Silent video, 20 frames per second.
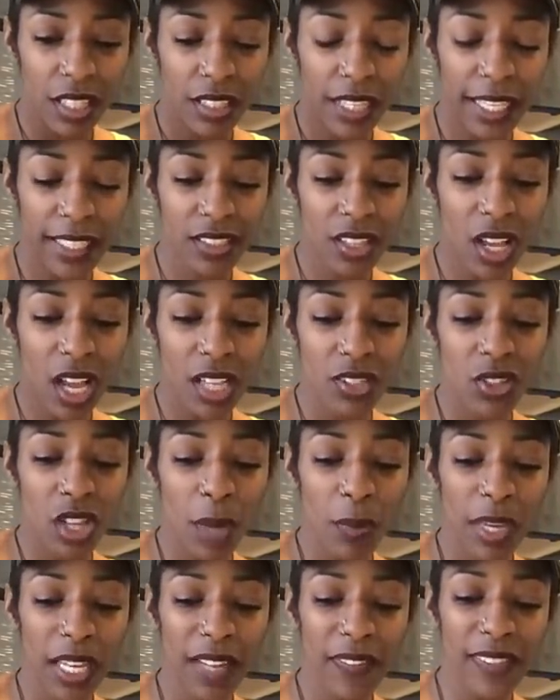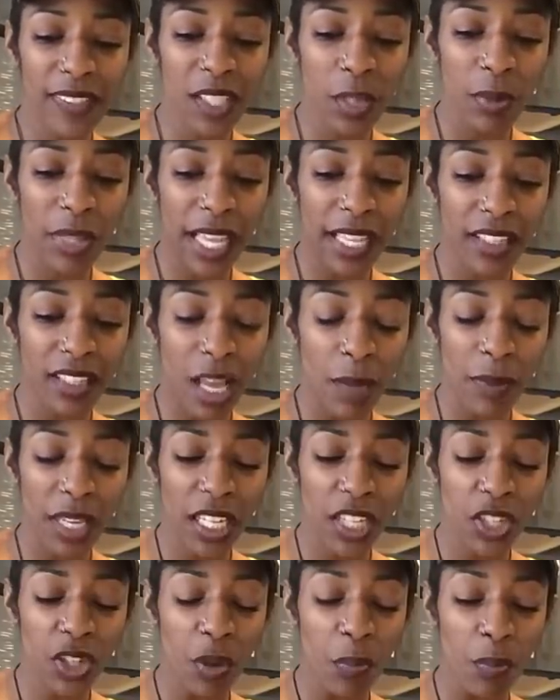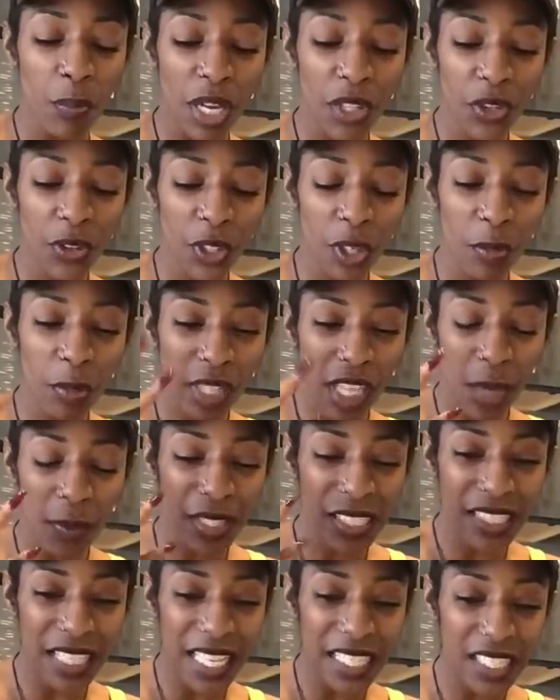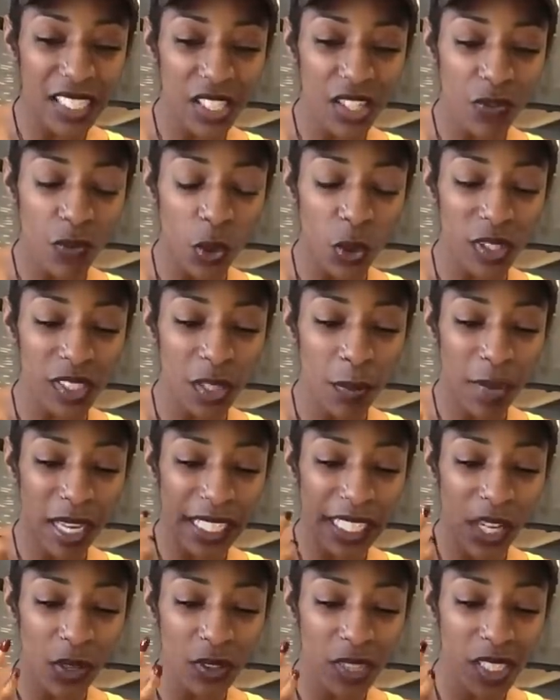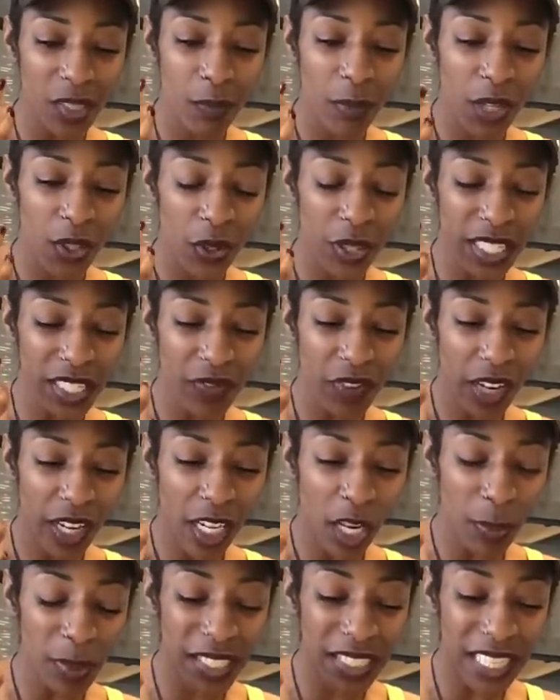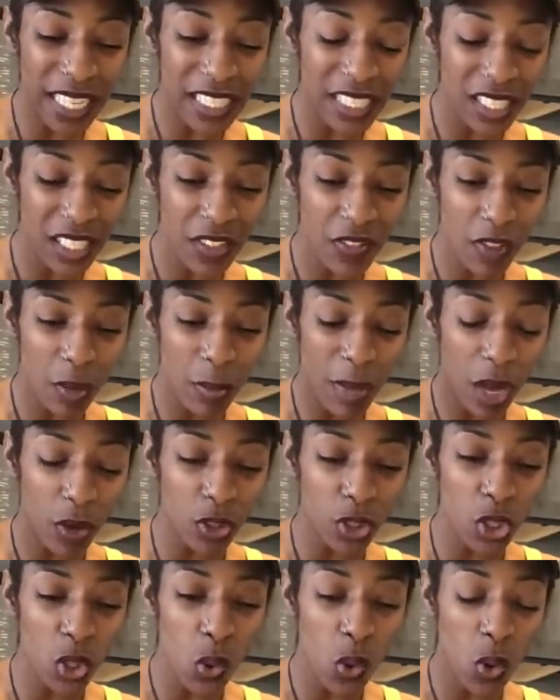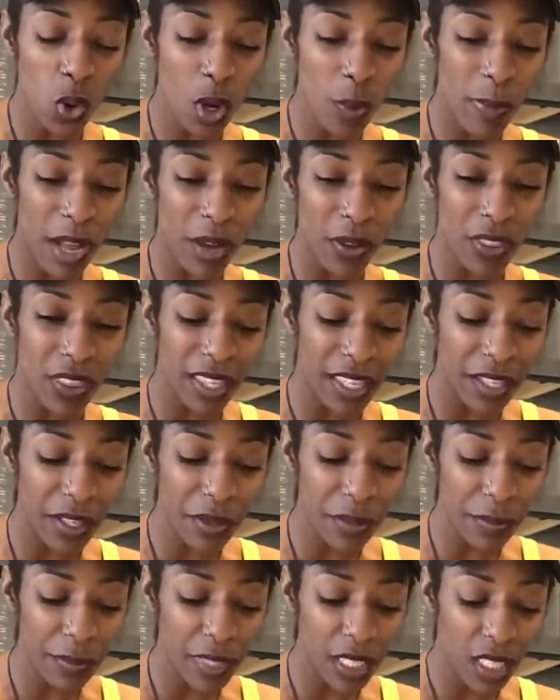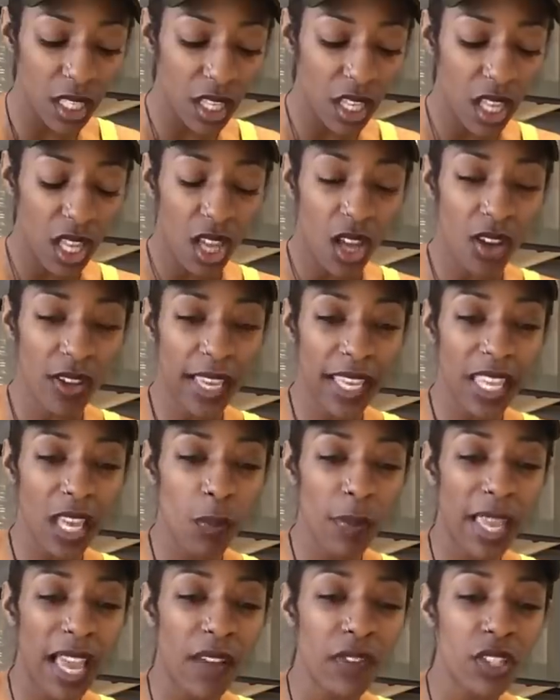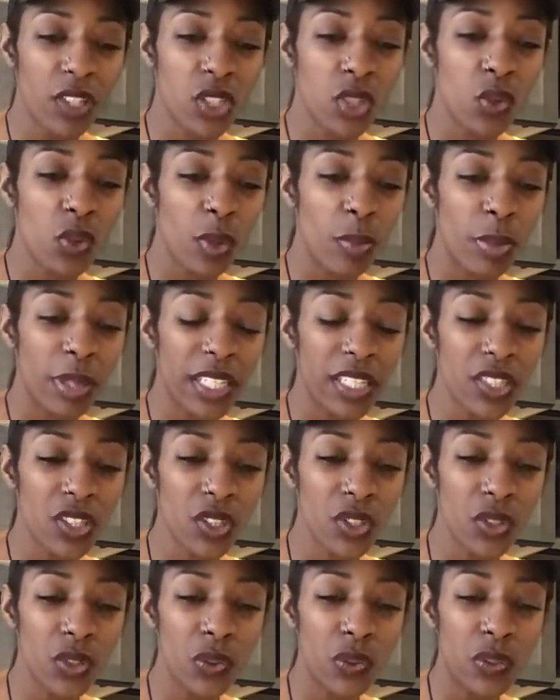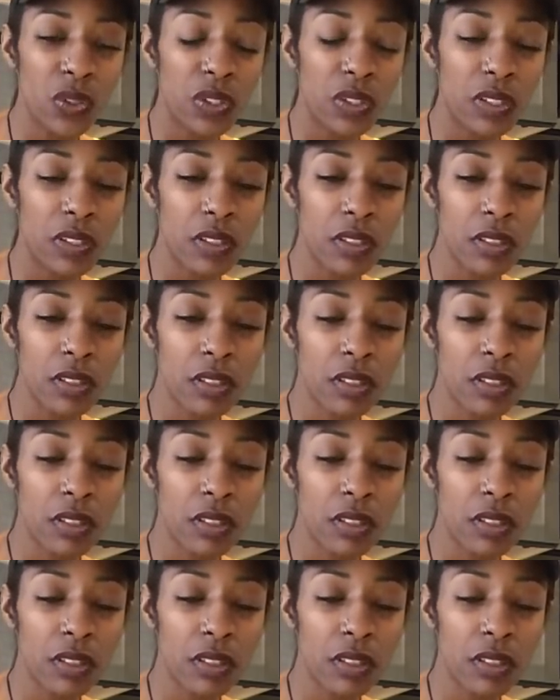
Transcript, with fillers: like so, so I'm getting this could be like I'm getting your mother could be obsessive, or somebody else's mother is very obsessive about you or about them. Okay, yeah, we have the two of pentacles.